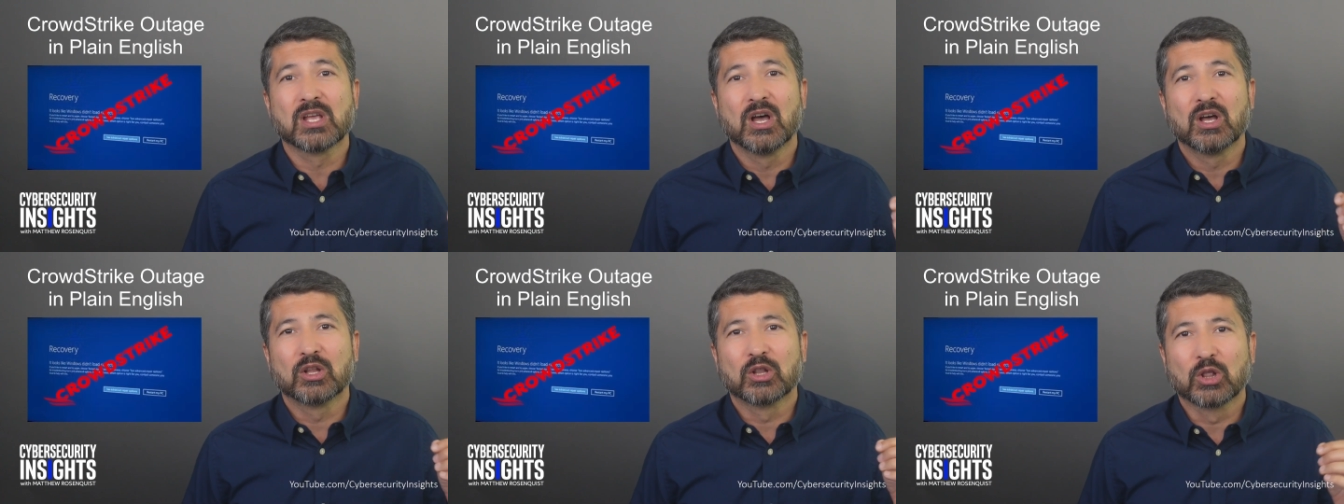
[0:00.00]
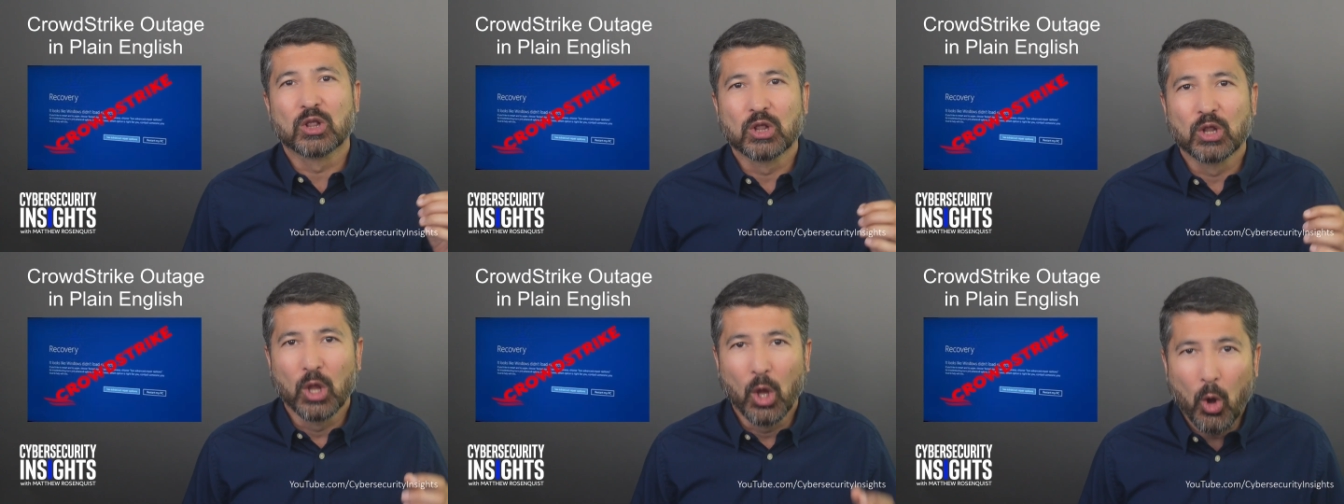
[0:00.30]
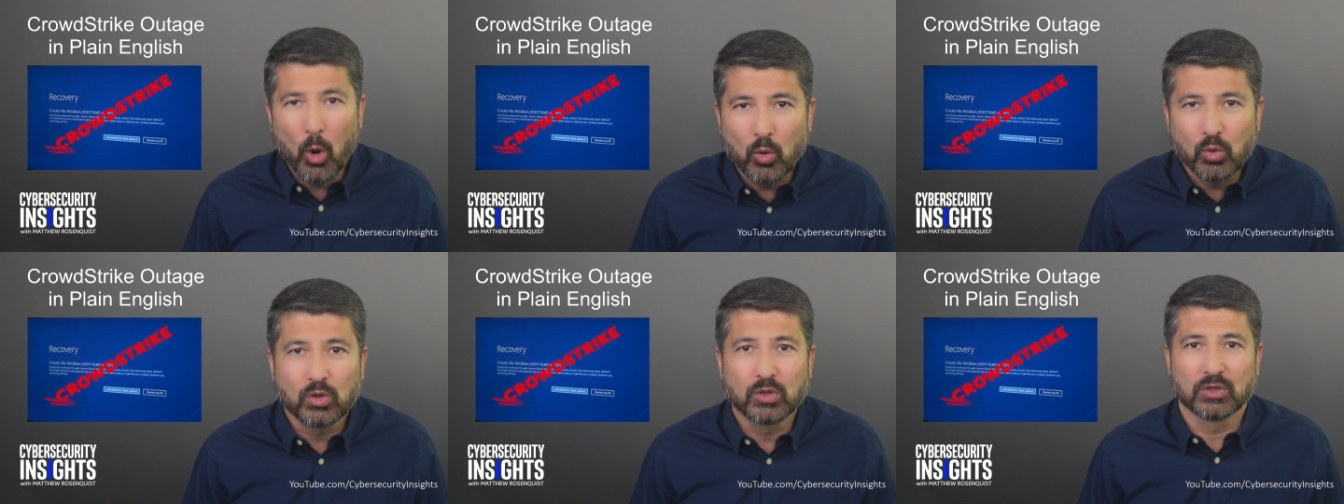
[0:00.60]

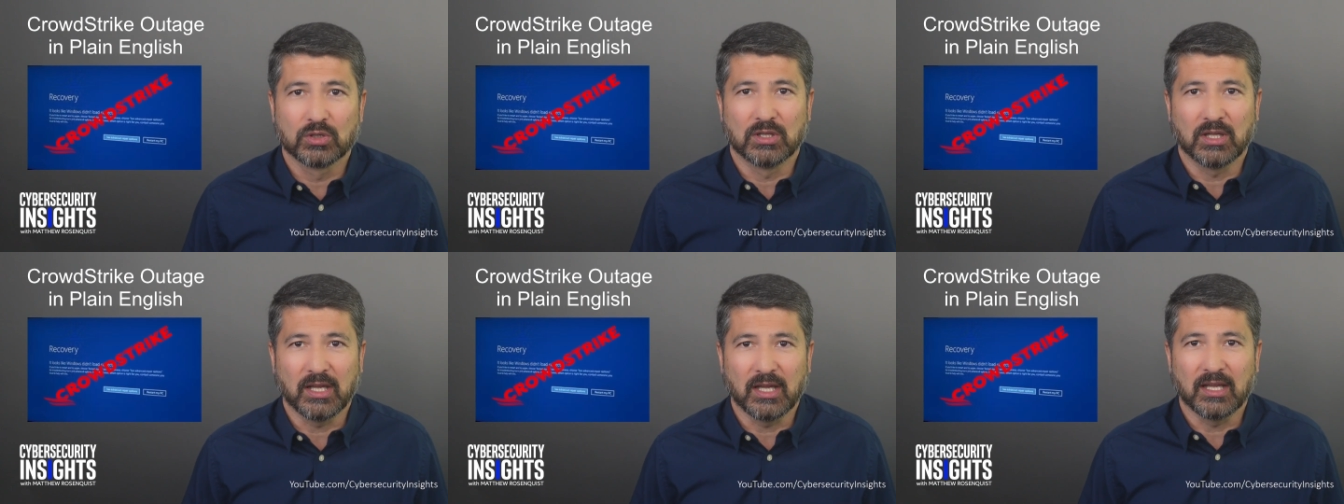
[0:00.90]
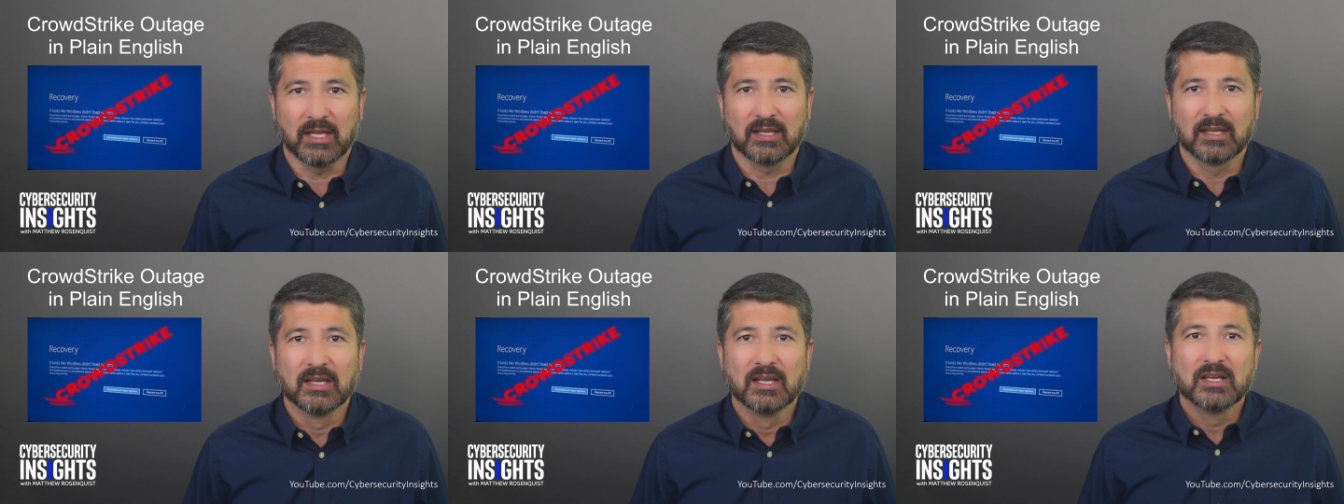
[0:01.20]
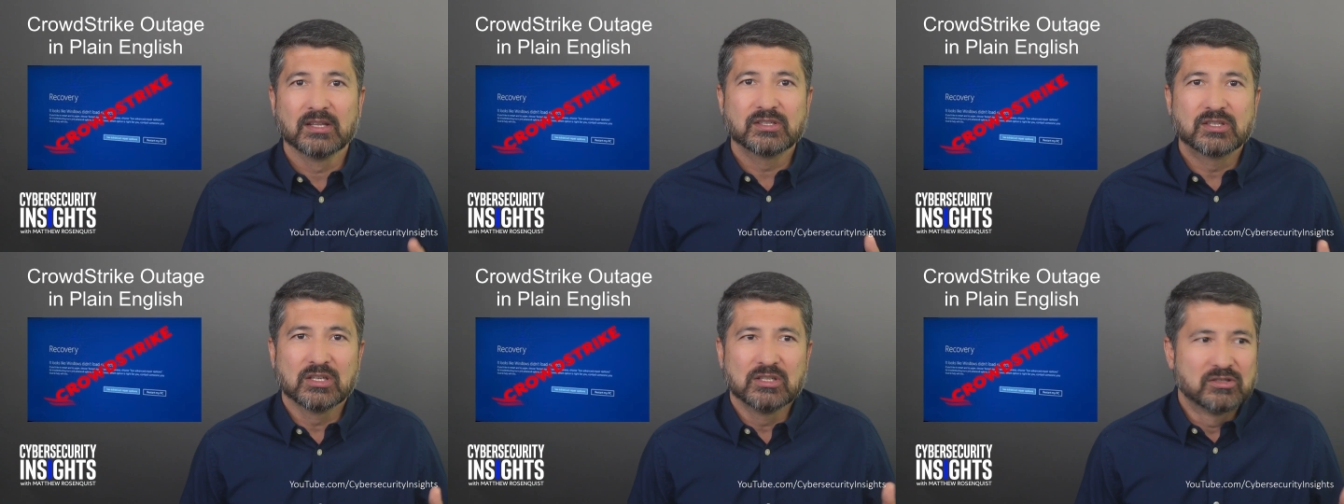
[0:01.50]
locally
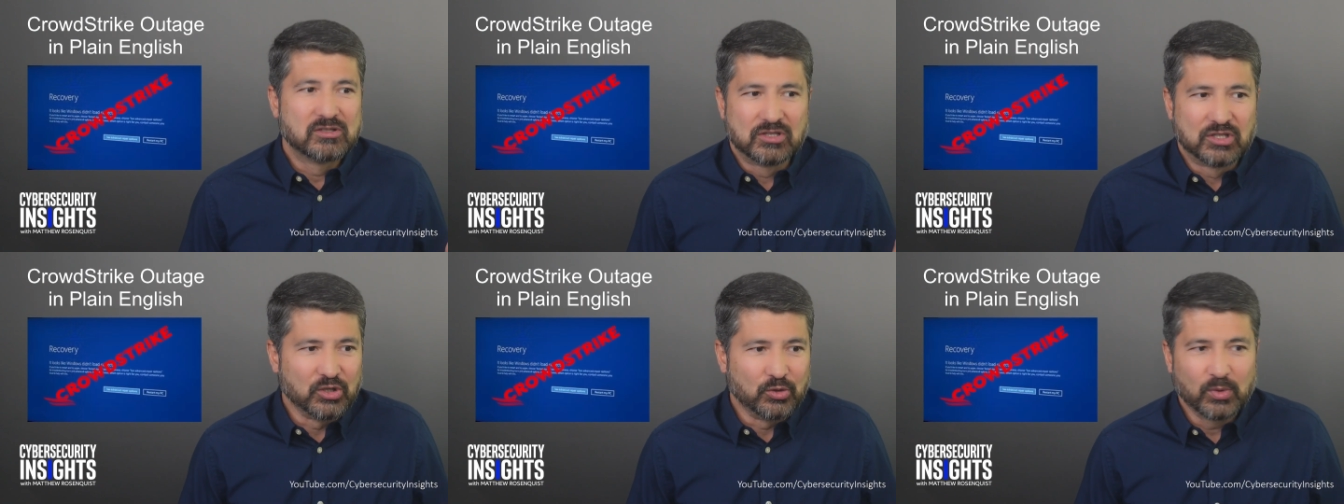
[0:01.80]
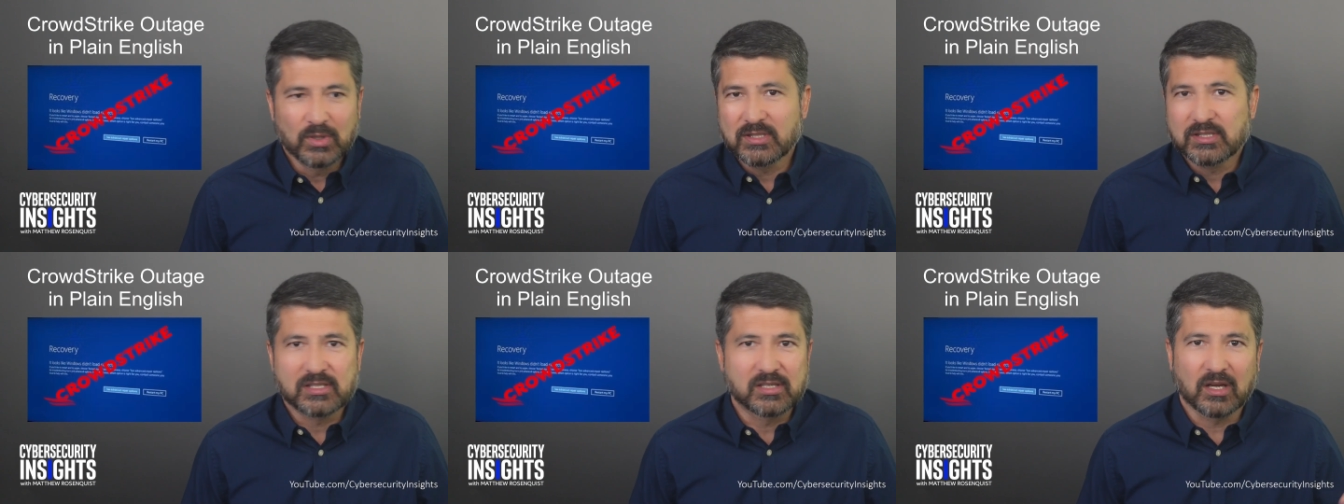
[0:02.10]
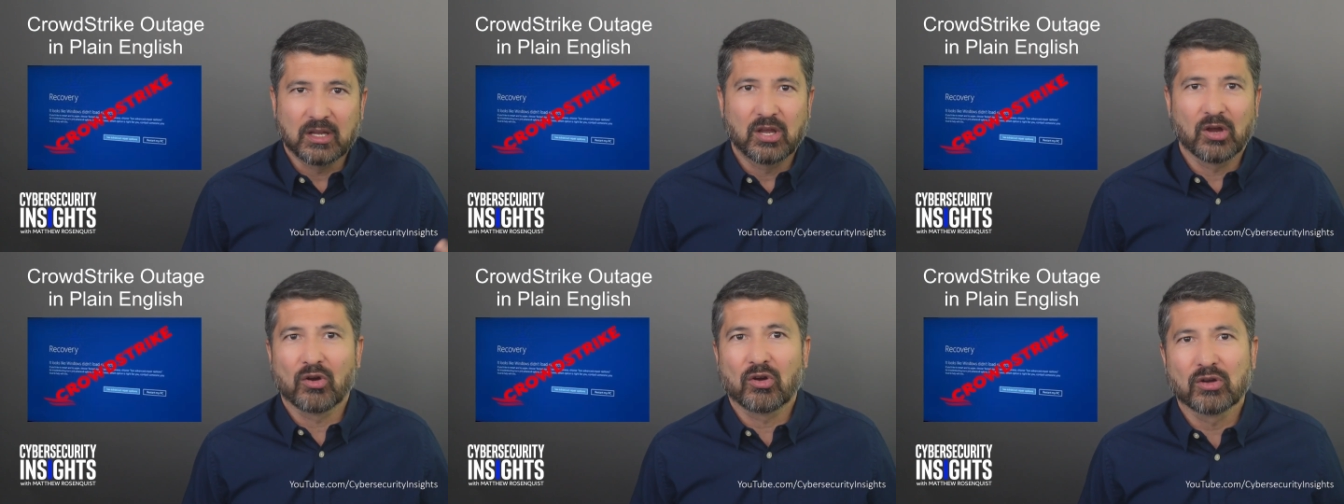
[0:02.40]
to do its
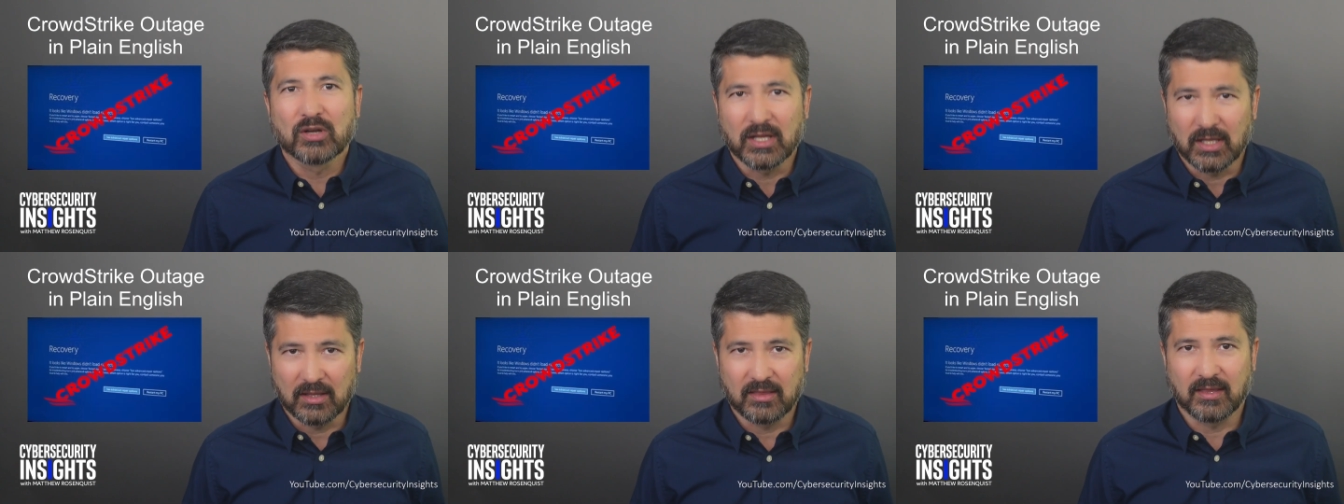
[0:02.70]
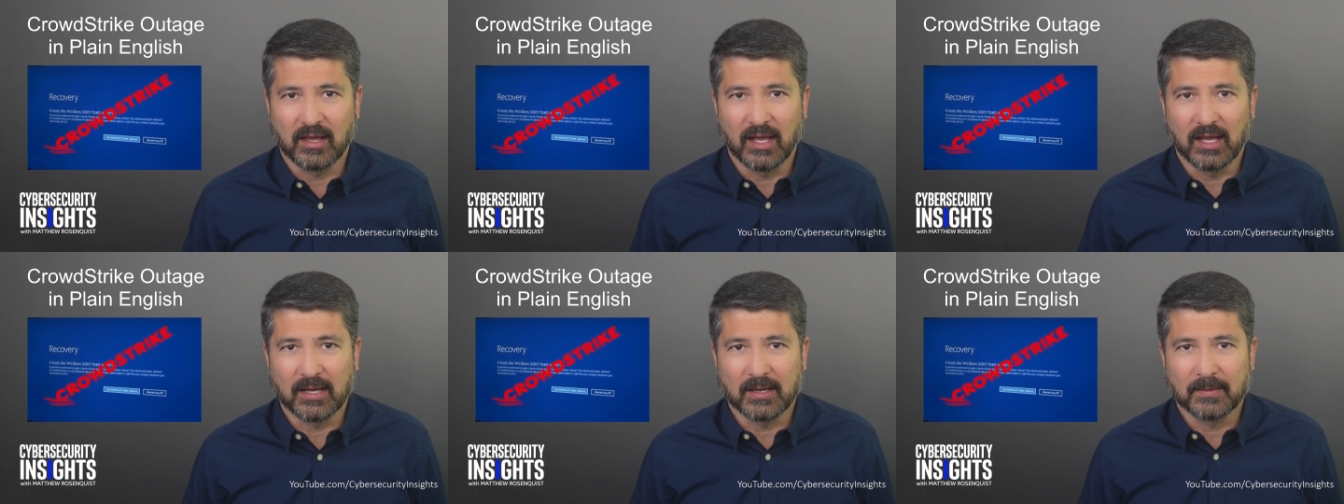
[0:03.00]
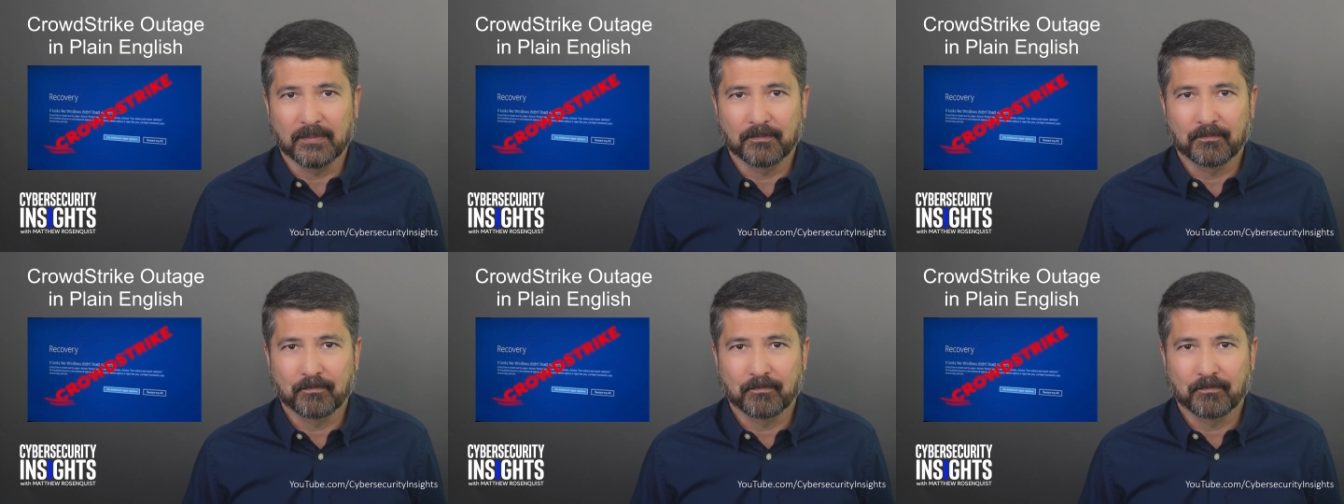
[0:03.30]
security thing.